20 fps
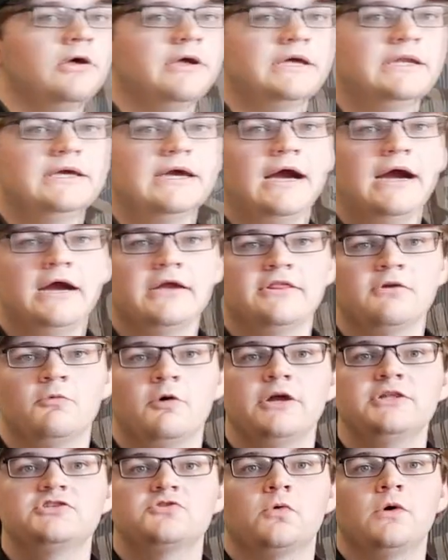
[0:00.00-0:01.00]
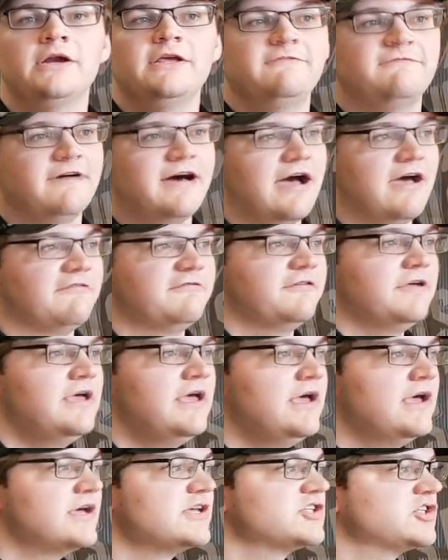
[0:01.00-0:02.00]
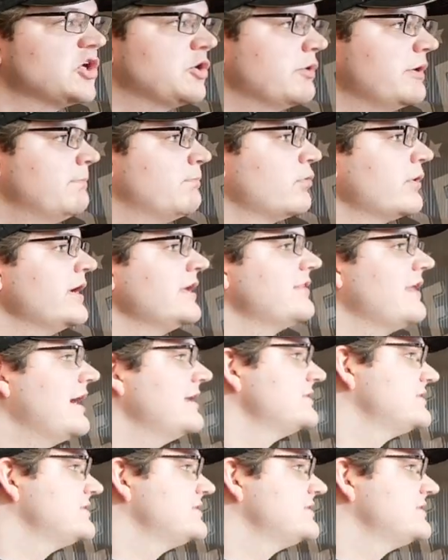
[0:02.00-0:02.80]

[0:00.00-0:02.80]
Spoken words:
any higher than 125. So we bring that